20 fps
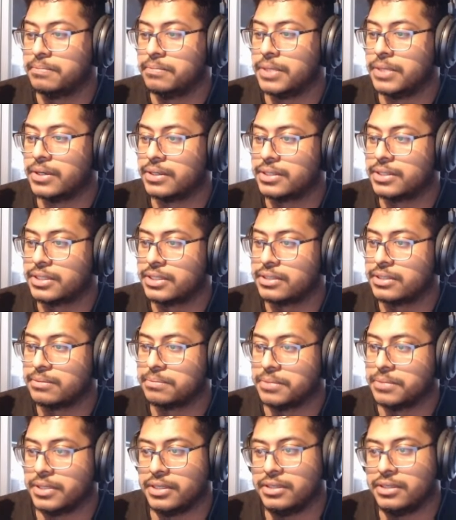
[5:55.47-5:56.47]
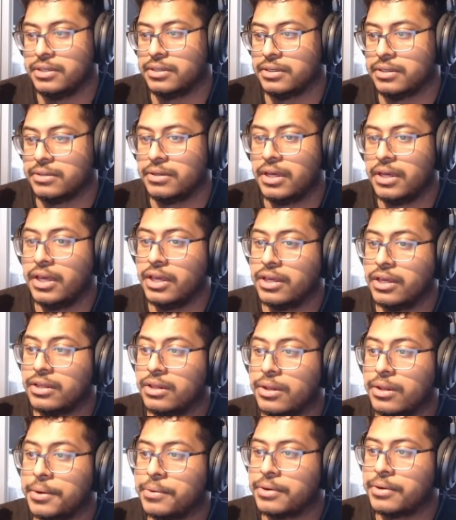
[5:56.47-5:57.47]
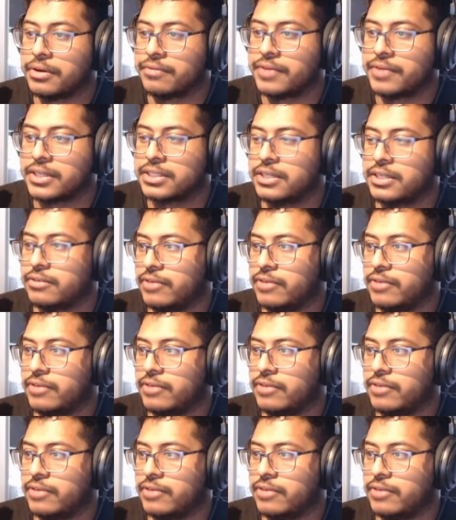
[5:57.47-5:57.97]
on her, but you know, low on effect hit